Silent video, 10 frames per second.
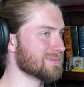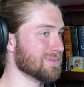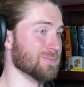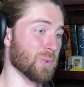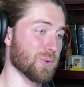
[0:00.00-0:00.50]

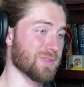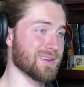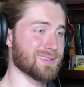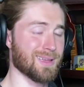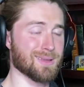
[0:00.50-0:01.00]
More than a
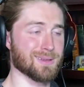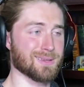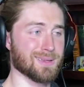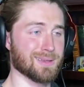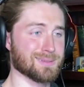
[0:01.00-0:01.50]
day, I
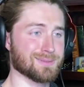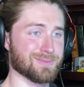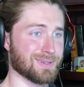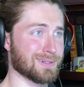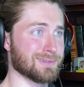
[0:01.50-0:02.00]
guess.
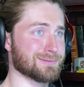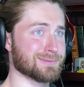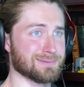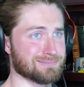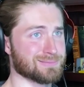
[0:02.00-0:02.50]
Fair enough.
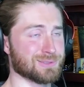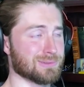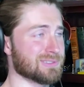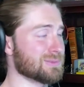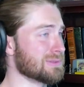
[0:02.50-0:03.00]
It's
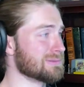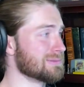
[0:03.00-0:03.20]
reasonable.